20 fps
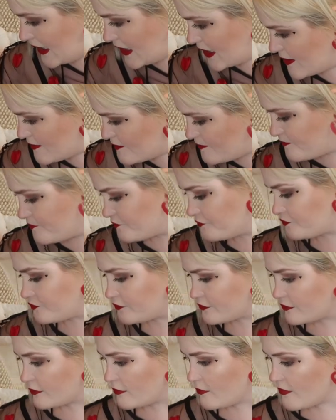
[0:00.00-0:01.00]
item.
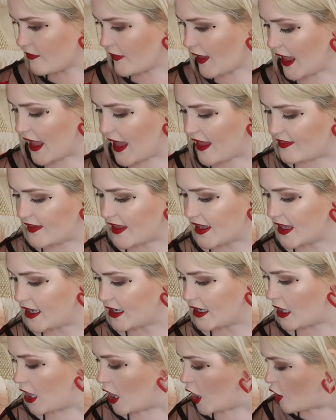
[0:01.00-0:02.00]
And
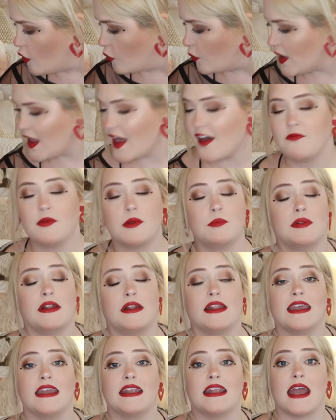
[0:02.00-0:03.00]
then we have been
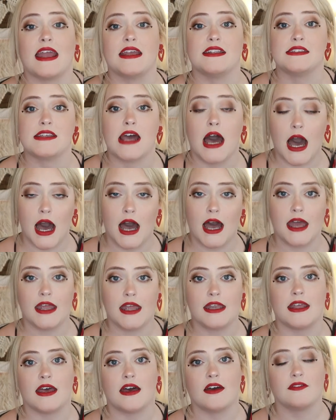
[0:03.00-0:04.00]
playing a
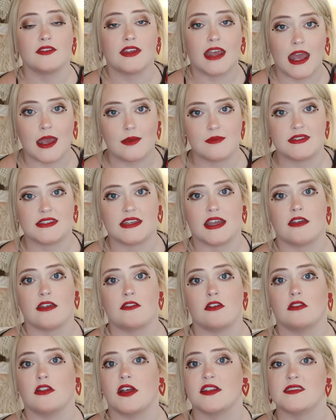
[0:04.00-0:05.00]
ton of games
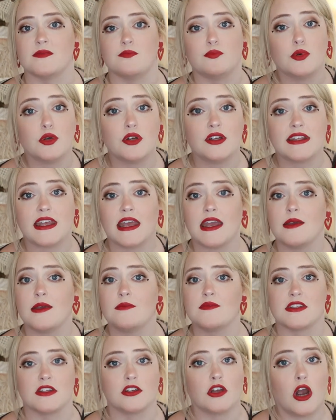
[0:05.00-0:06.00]
together, lots of board
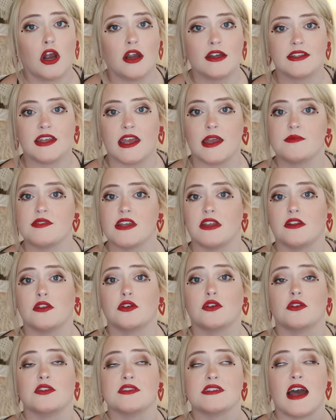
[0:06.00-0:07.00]
games and card games, and the
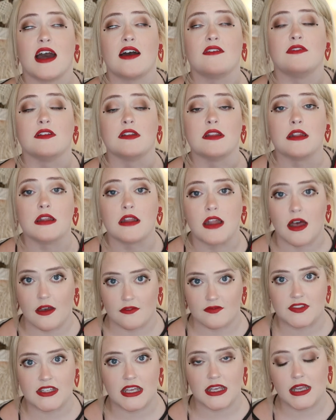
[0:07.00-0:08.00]
girls have
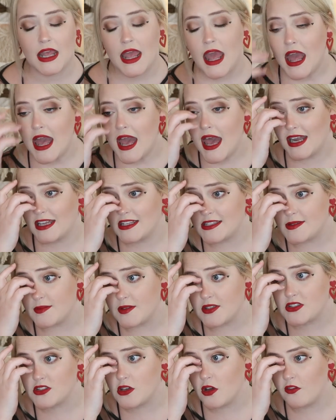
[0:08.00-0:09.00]
loved it. And it's
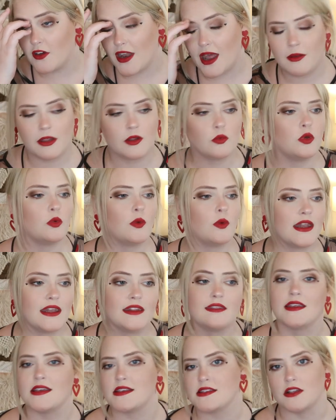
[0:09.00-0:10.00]
been so fun. I mean, we
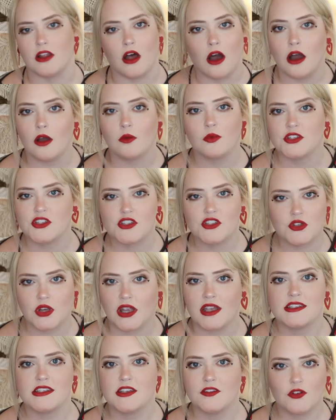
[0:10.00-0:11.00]
waited this long, which is
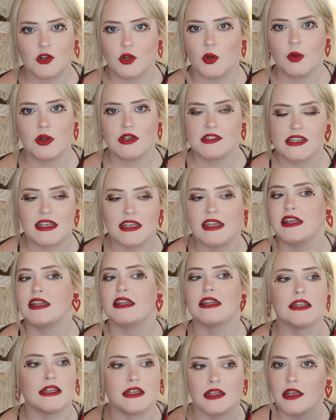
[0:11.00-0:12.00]
crazy for
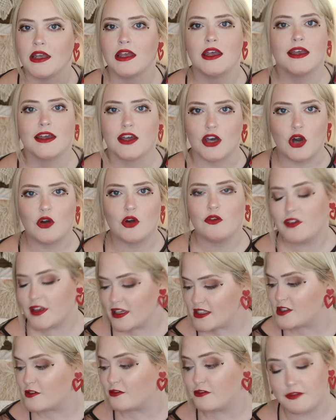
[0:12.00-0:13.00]
quarantine and
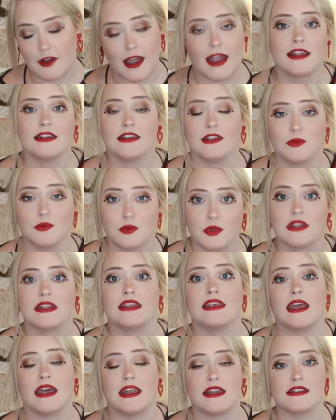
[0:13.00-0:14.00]
COVID, to finally
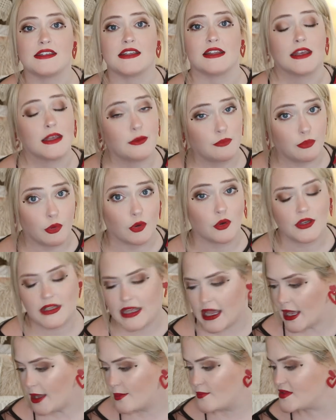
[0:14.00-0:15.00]
really get into like board
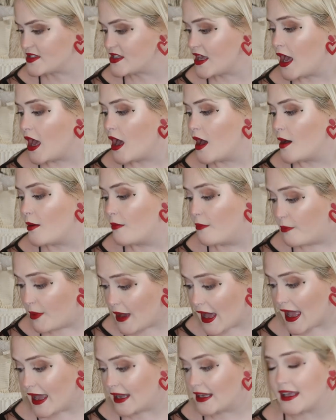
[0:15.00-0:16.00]
games,
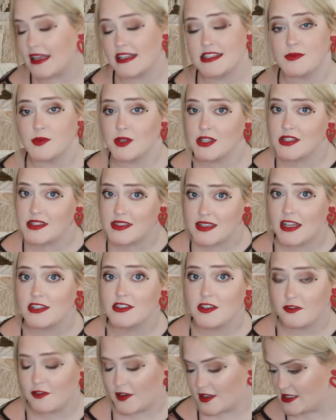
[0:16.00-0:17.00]
but it's been
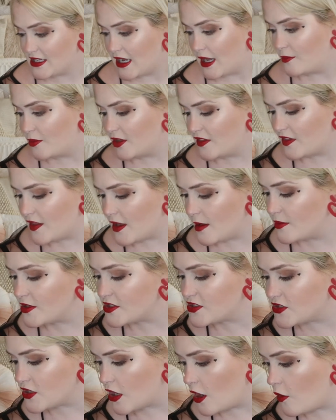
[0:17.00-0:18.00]
such a fun time with
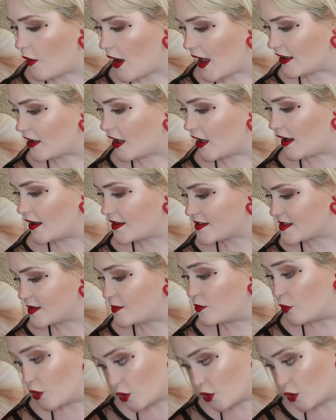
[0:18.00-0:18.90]
them. So I got some